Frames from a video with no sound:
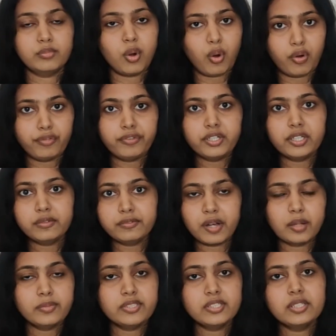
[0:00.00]
offering
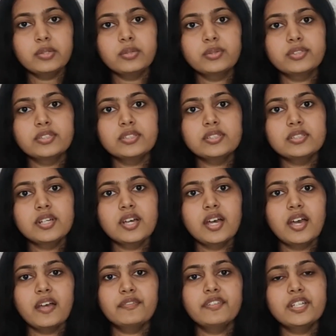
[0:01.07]
pharmacy courses.
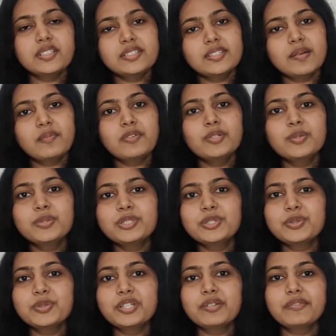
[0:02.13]
If there is someone who is
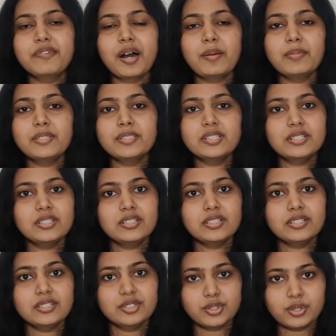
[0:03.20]
doing pharmacy
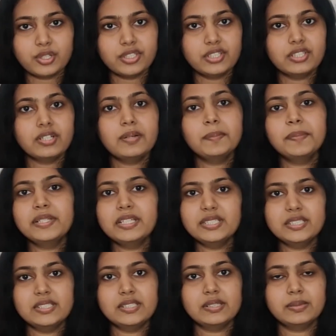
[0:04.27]
in Georgia,
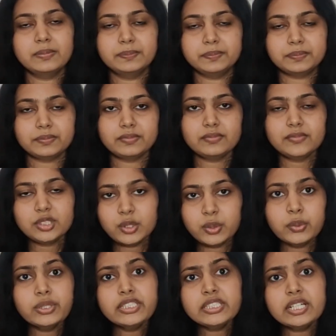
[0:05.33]
please, who
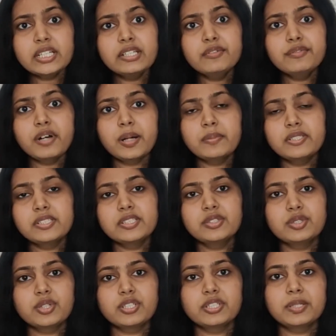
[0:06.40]
is studying pharmacy in
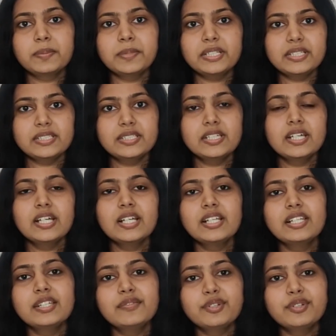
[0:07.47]
Georgia, please leave